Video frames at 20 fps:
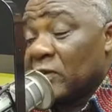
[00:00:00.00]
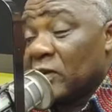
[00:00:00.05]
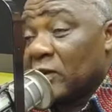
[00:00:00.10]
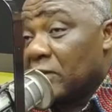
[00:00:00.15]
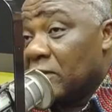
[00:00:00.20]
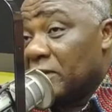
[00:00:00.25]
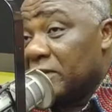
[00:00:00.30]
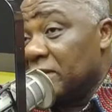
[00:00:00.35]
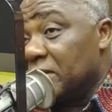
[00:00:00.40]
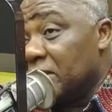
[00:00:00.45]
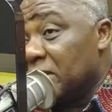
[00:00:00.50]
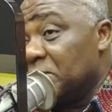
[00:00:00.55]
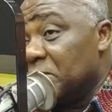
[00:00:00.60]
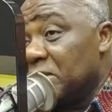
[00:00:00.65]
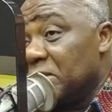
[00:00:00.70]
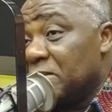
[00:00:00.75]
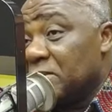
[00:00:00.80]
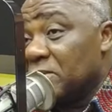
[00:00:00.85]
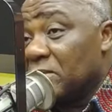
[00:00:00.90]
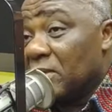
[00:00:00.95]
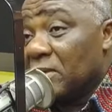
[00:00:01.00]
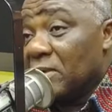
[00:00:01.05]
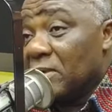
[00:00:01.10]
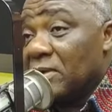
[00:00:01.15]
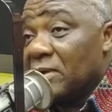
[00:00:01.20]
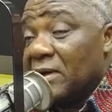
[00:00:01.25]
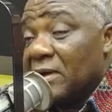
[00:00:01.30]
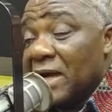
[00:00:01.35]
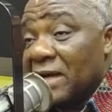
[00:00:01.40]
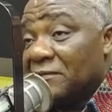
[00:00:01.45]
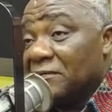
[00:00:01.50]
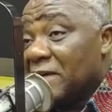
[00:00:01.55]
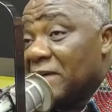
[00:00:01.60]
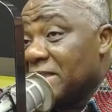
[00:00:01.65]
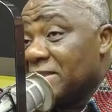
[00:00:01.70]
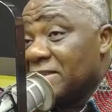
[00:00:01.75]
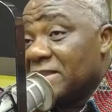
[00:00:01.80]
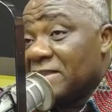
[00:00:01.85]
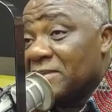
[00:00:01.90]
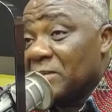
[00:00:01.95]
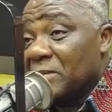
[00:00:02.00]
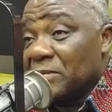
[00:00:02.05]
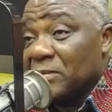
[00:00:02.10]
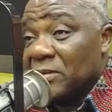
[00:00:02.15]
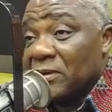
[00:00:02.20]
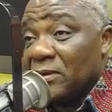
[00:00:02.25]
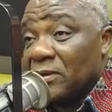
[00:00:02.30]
or deputies or advisors be